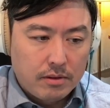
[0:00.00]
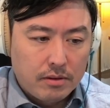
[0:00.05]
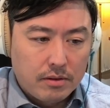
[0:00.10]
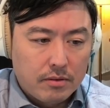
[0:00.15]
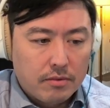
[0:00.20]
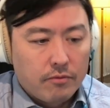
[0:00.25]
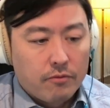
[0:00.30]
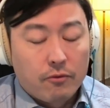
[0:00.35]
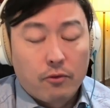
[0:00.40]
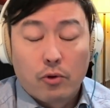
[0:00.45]

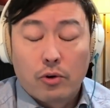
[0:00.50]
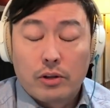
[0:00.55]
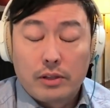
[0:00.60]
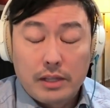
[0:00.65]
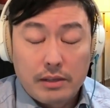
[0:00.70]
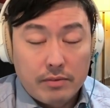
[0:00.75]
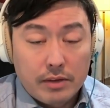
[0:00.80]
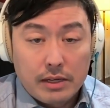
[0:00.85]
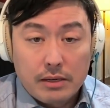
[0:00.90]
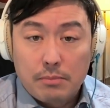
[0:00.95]
for a
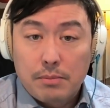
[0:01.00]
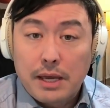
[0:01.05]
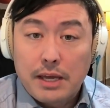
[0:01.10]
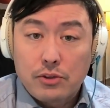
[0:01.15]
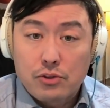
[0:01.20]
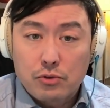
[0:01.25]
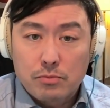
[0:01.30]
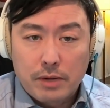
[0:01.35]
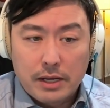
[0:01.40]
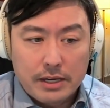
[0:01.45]
living? It pays
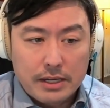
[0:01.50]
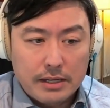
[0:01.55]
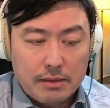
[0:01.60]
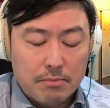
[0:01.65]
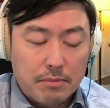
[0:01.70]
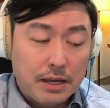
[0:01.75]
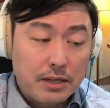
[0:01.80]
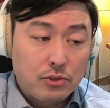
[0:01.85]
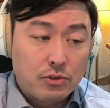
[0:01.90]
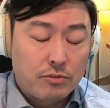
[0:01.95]
you money, it
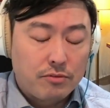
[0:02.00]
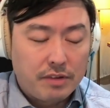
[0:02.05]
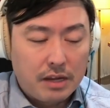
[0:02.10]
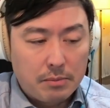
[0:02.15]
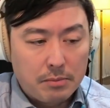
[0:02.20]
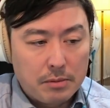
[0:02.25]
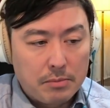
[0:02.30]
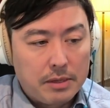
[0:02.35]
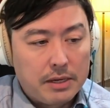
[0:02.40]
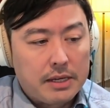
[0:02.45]
pays your
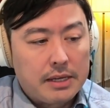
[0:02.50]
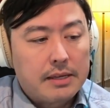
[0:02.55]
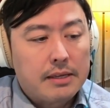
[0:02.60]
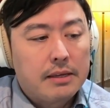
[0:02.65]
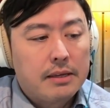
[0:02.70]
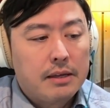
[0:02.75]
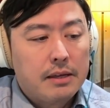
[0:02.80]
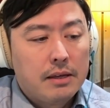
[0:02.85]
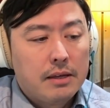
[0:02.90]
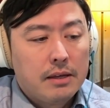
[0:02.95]
family money,
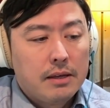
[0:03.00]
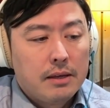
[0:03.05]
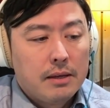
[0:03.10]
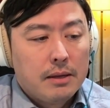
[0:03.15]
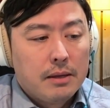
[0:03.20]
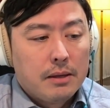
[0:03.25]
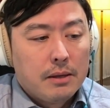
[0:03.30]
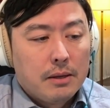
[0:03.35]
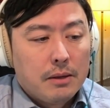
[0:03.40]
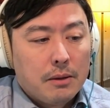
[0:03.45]

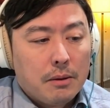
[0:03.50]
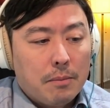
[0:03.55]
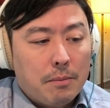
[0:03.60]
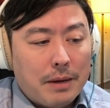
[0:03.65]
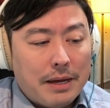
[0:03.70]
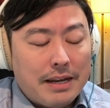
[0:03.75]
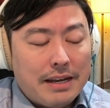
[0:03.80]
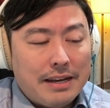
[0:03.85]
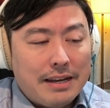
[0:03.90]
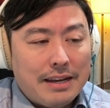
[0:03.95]

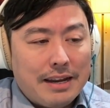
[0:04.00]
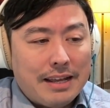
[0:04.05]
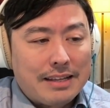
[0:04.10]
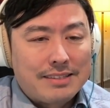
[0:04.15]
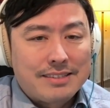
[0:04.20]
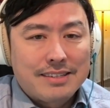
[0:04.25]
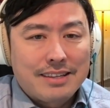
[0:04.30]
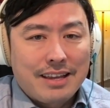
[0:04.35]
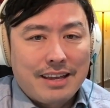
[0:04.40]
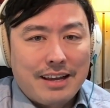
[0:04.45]
but
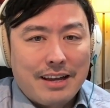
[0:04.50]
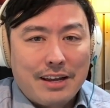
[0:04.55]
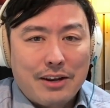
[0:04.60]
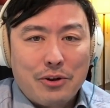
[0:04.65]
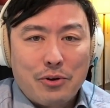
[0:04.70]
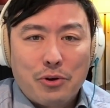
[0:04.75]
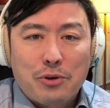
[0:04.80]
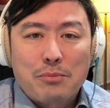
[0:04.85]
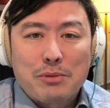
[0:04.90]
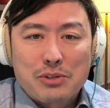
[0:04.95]
it's an
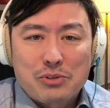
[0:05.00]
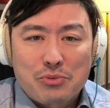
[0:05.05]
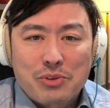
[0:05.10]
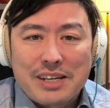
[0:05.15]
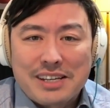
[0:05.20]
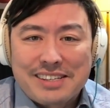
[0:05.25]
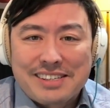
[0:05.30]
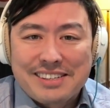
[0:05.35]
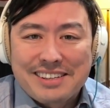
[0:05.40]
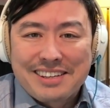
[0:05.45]
enormous
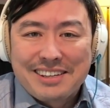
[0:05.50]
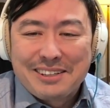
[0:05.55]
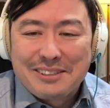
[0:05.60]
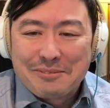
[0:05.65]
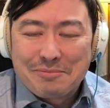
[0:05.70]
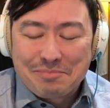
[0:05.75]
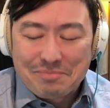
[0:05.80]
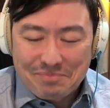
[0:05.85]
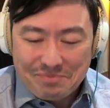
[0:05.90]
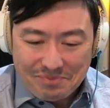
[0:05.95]
risk.
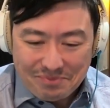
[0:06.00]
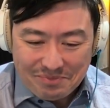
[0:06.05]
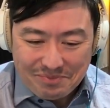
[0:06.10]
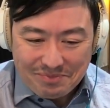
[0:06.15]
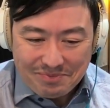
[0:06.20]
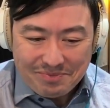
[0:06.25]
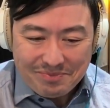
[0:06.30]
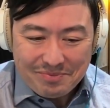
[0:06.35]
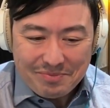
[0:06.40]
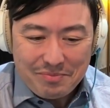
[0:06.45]

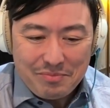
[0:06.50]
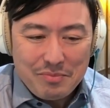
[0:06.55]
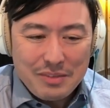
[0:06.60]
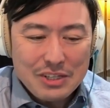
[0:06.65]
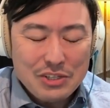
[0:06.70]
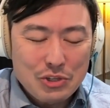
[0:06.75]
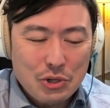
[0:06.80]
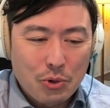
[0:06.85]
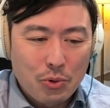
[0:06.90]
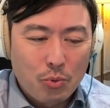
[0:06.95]

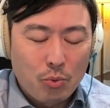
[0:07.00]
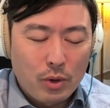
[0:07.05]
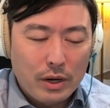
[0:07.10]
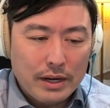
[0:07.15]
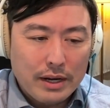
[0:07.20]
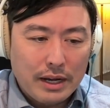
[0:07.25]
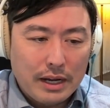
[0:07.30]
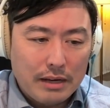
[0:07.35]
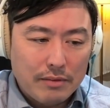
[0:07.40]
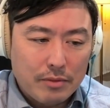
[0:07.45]
So one
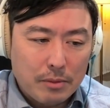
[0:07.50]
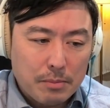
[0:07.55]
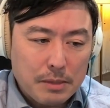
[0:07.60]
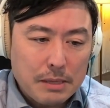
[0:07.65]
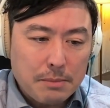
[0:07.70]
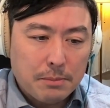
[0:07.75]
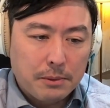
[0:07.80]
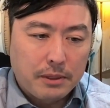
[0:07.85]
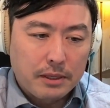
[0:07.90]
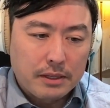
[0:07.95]
of the
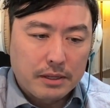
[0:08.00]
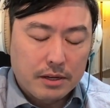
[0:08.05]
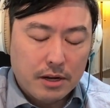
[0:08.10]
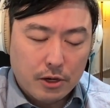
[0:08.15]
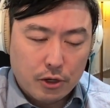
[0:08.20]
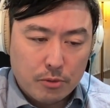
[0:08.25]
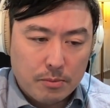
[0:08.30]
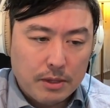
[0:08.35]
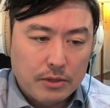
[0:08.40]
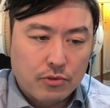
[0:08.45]
people in the
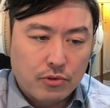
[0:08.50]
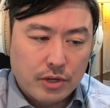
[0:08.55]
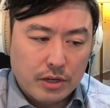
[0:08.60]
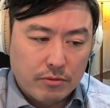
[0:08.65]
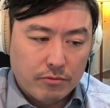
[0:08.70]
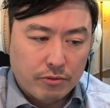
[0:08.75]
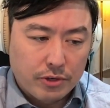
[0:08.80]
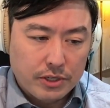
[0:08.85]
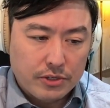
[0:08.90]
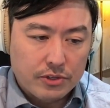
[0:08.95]
documentary in
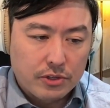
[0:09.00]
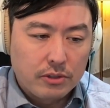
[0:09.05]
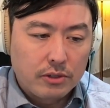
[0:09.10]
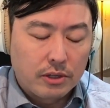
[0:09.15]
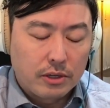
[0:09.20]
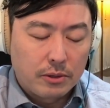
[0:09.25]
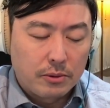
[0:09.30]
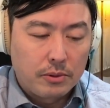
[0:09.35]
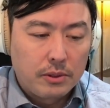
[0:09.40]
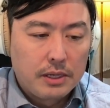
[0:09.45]
Free
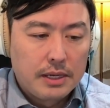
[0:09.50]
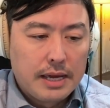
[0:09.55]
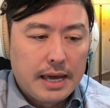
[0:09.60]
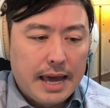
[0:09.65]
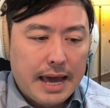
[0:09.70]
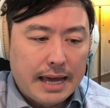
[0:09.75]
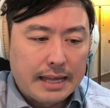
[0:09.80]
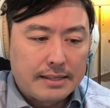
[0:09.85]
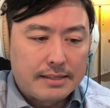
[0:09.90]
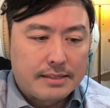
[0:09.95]
Solo
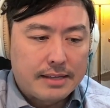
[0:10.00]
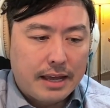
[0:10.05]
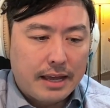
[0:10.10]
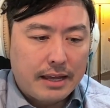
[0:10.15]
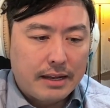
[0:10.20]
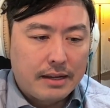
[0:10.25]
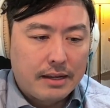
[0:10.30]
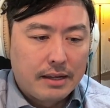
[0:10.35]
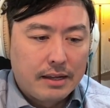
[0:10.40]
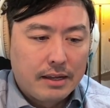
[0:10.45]
had said,